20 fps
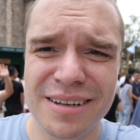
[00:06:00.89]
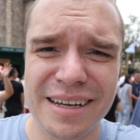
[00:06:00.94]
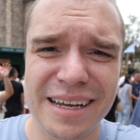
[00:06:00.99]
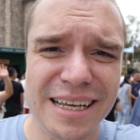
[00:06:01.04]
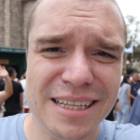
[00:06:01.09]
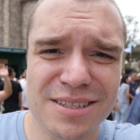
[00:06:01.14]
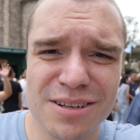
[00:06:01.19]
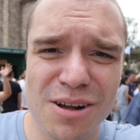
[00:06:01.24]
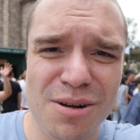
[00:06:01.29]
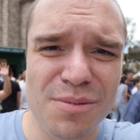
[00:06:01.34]

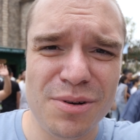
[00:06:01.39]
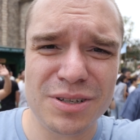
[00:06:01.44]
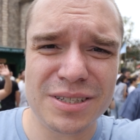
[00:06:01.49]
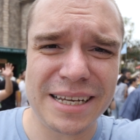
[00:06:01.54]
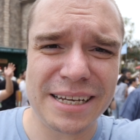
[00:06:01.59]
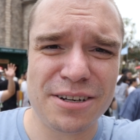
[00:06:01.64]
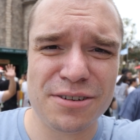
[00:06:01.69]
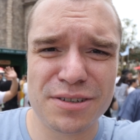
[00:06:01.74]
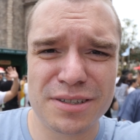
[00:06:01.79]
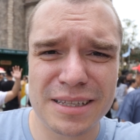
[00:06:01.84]
it's almost
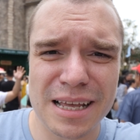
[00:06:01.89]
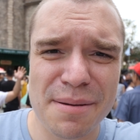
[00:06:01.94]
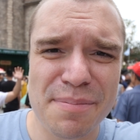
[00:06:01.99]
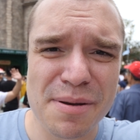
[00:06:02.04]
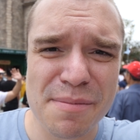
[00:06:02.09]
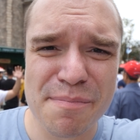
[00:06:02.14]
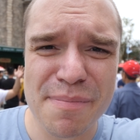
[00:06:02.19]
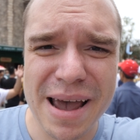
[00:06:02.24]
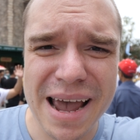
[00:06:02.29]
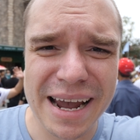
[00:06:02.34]
like you're
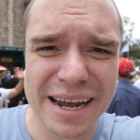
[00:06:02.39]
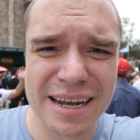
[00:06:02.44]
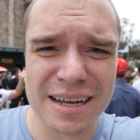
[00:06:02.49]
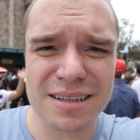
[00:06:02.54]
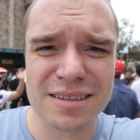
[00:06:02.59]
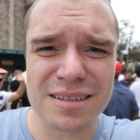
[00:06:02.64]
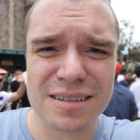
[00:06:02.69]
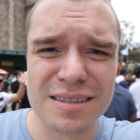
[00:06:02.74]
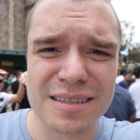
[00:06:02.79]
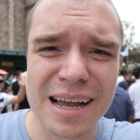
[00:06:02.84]
stepping back
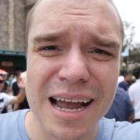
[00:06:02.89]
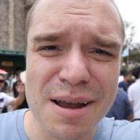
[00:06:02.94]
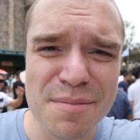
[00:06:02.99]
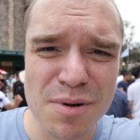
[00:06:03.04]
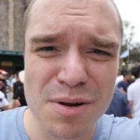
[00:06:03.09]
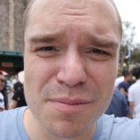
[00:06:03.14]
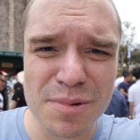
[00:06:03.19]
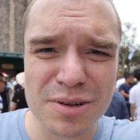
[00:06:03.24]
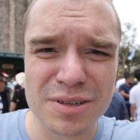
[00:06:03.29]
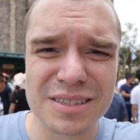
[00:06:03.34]
into time,
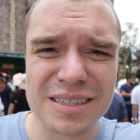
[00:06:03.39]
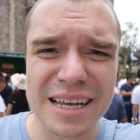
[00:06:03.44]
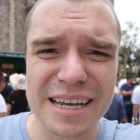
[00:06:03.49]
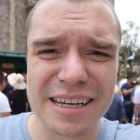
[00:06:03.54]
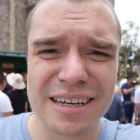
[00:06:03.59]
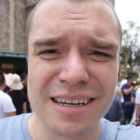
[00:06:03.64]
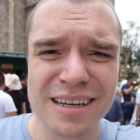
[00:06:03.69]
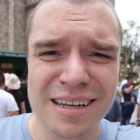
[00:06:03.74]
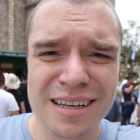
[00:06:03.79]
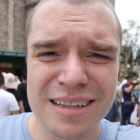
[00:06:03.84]
almost like
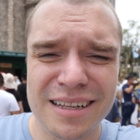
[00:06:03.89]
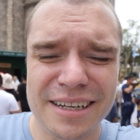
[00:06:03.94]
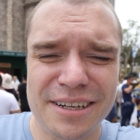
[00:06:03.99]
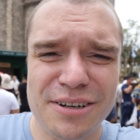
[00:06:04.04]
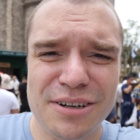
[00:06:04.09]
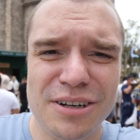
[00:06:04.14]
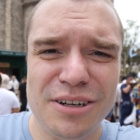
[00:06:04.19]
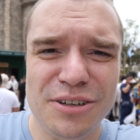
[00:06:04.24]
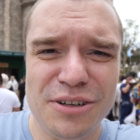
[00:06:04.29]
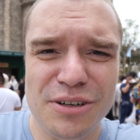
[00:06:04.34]

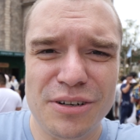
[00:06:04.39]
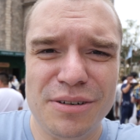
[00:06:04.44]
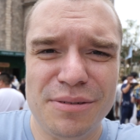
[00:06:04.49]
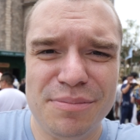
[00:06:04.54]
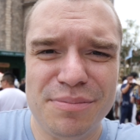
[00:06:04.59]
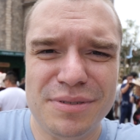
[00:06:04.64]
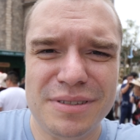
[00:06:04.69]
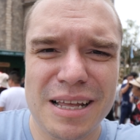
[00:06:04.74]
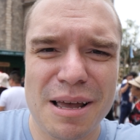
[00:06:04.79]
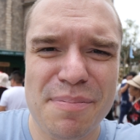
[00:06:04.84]

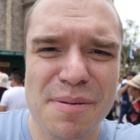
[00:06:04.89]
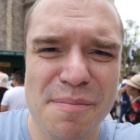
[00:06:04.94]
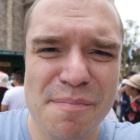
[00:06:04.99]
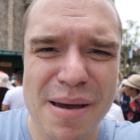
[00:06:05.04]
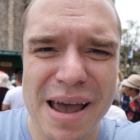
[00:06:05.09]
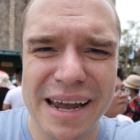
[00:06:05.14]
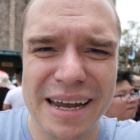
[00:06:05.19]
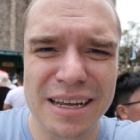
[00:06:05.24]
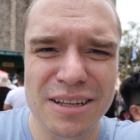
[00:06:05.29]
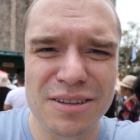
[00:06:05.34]
you're stepping back